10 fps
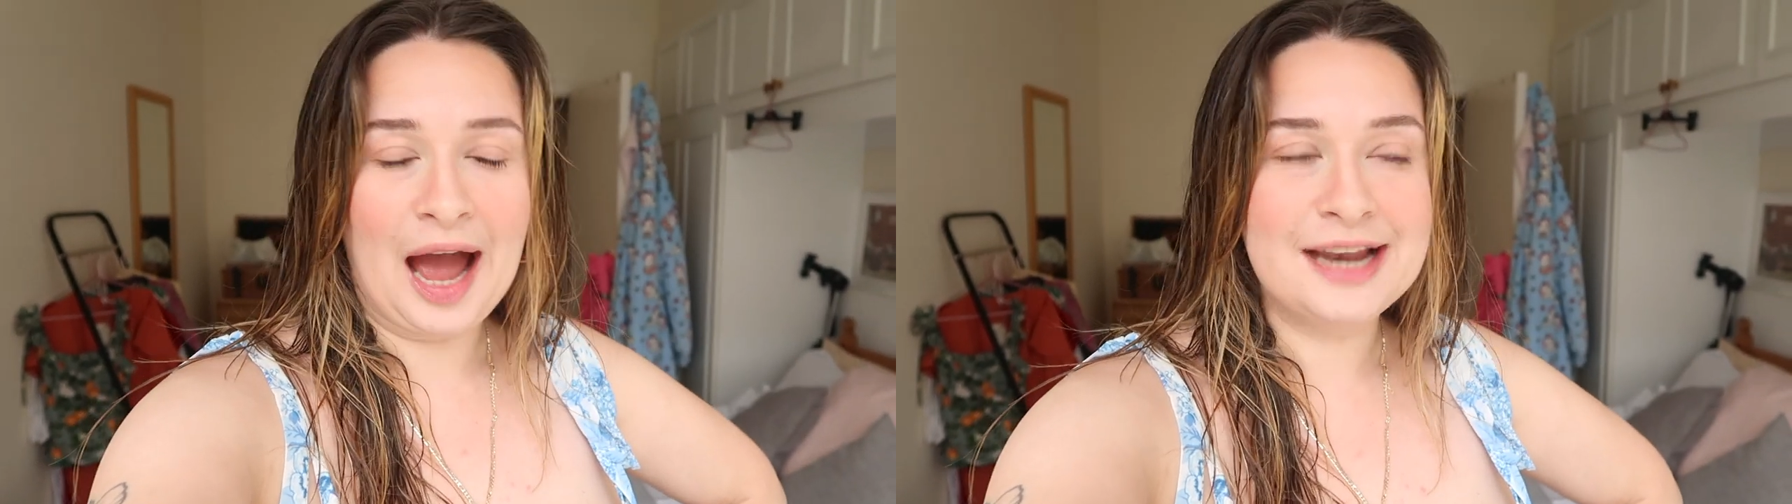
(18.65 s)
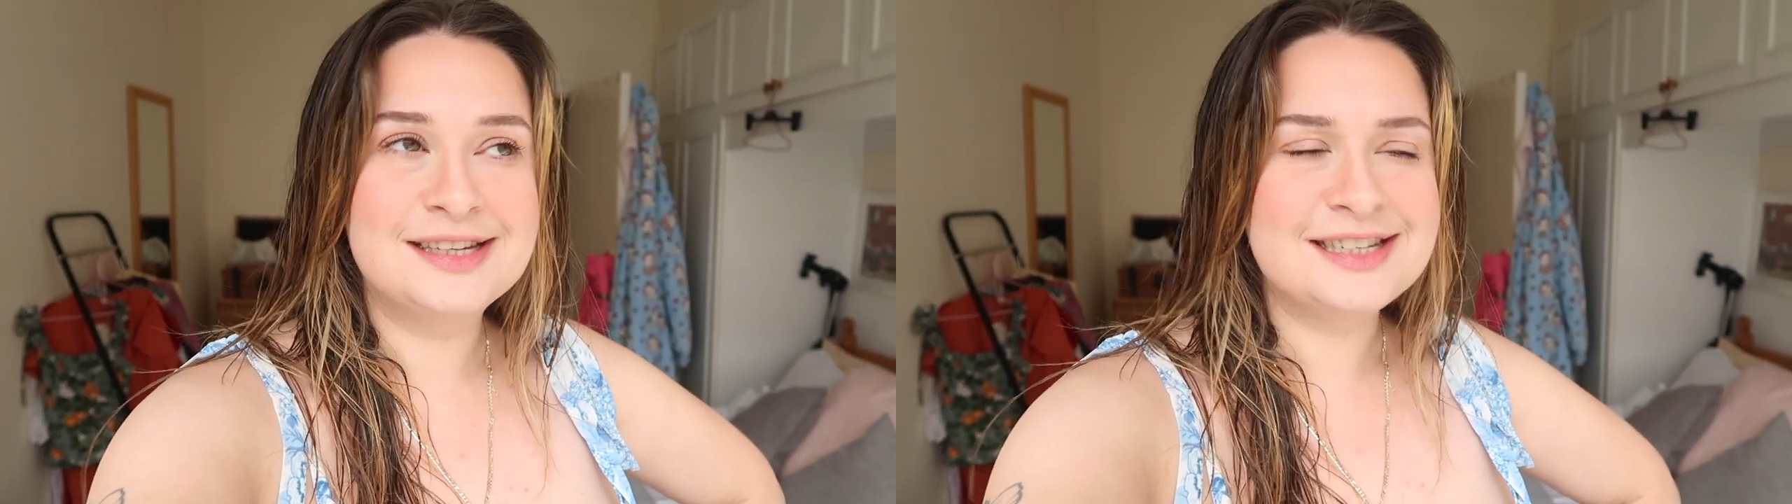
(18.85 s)

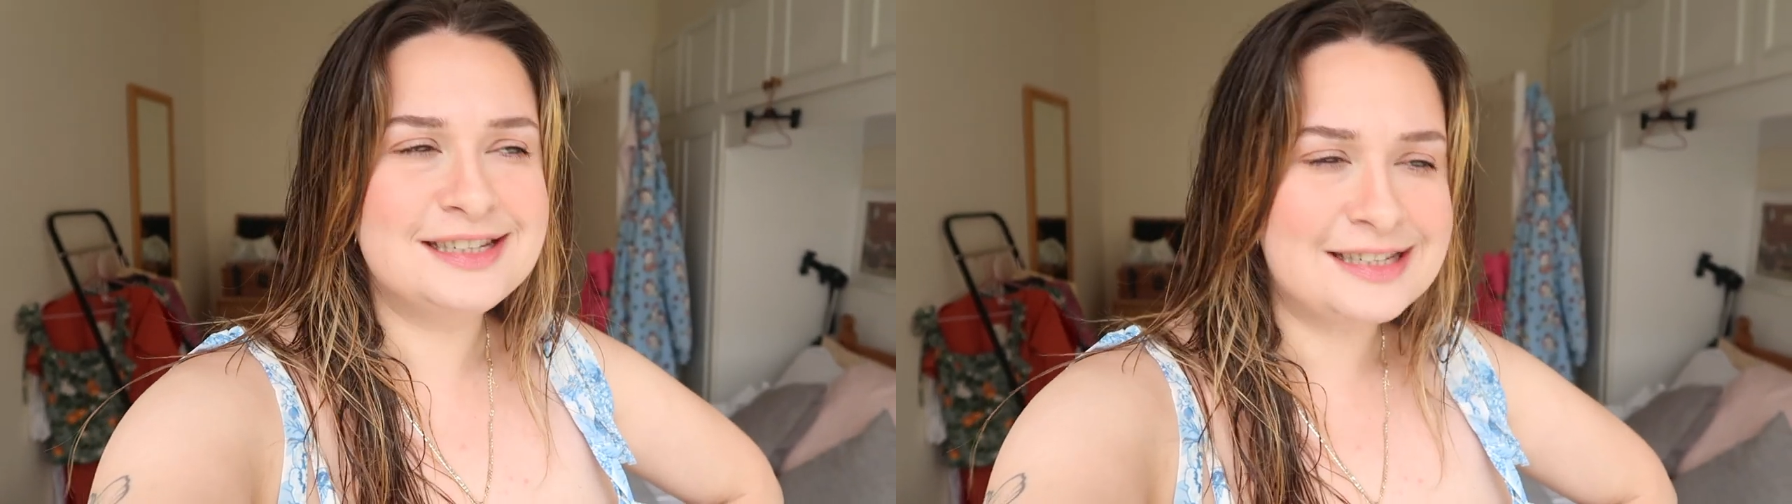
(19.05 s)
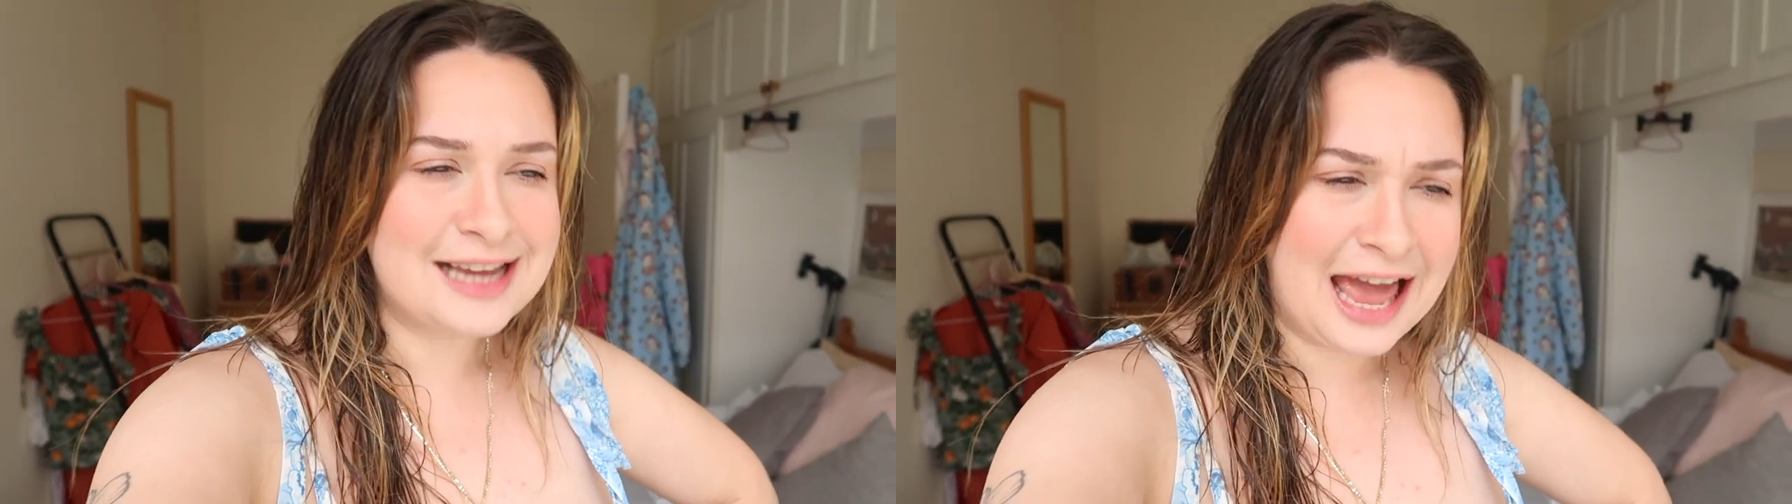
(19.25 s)
and
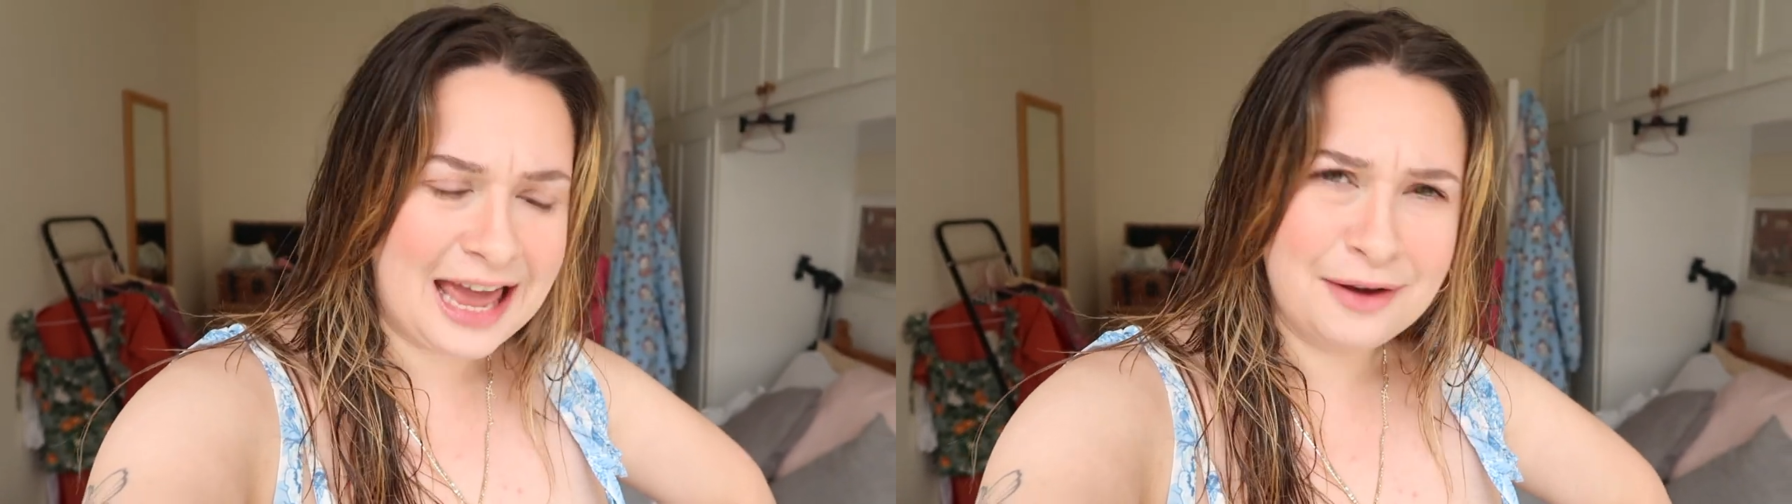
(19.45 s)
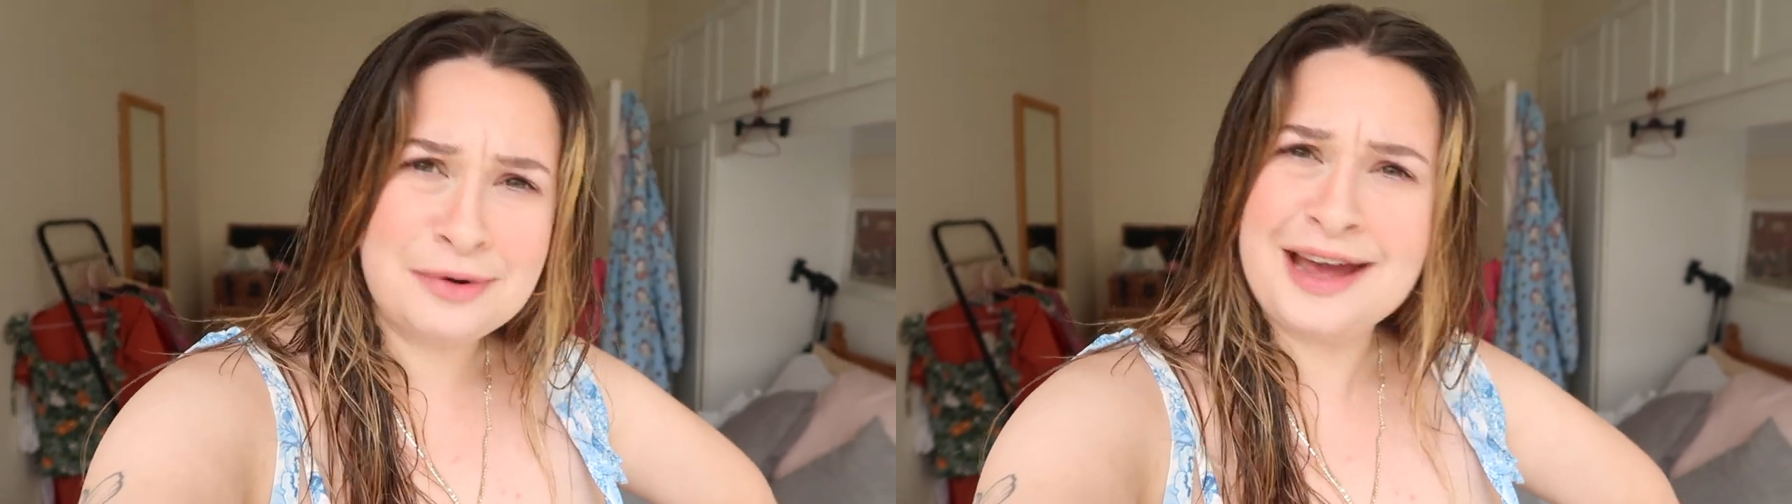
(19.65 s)

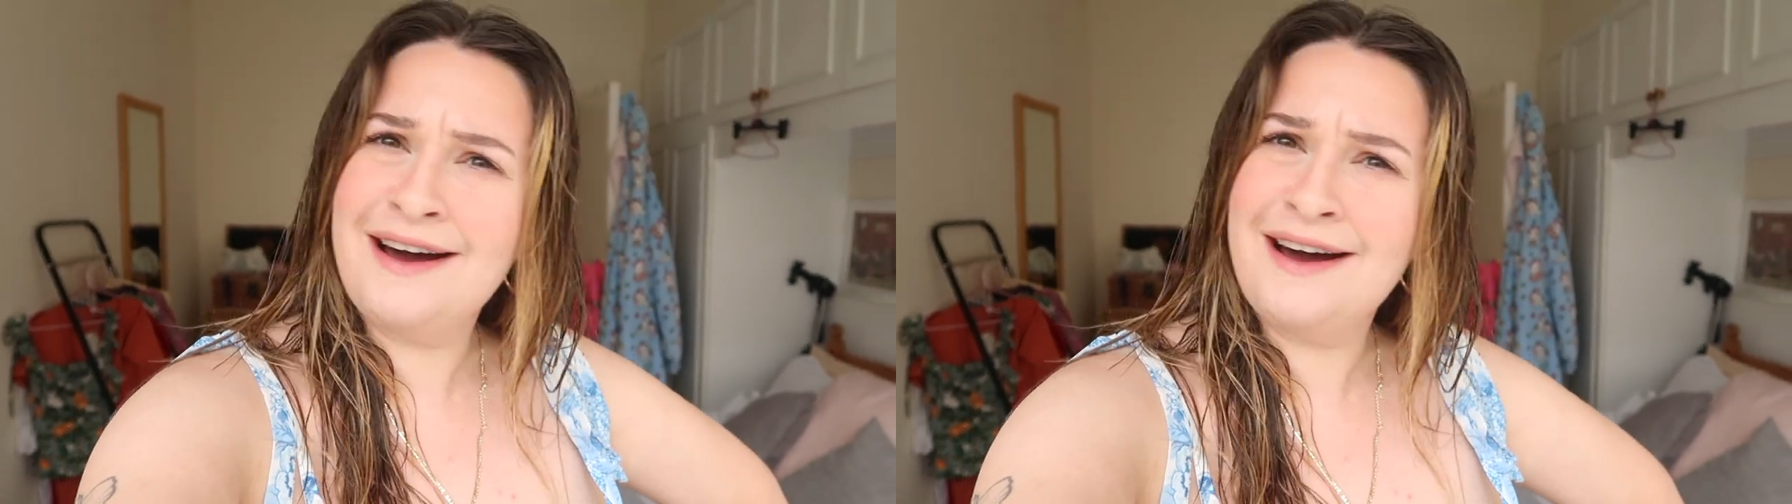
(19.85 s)
today we